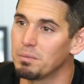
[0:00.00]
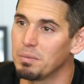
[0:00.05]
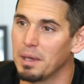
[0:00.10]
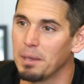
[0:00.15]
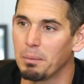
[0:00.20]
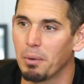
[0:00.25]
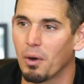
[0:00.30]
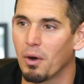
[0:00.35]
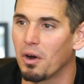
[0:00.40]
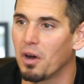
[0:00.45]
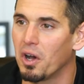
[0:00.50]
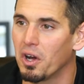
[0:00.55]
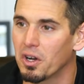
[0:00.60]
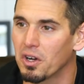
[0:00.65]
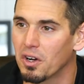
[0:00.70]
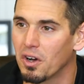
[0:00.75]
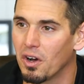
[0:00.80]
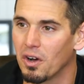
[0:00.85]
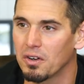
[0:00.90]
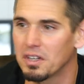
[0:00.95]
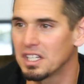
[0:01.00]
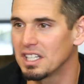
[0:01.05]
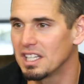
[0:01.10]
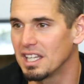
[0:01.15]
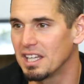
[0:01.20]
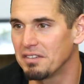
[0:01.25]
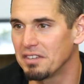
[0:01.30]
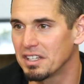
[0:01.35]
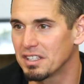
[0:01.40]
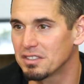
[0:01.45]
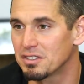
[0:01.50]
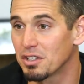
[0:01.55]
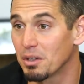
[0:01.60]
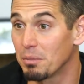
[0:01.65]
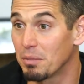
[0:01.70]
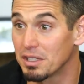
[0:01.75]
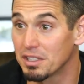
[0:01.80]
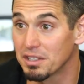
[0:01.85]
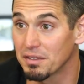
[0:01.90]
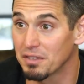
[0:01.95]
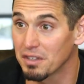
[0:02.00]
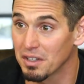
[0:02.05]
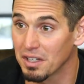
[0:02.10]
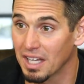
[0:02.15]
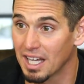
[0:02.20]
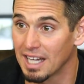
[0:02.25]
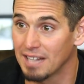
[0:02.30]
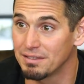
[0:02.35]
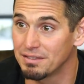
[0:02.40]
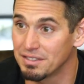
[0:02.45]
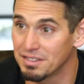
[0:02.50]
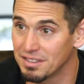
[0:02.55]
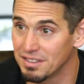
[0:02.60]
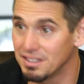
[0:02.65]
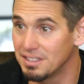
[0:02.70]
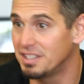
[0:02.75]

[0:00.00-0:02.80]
people are already living so much of their lives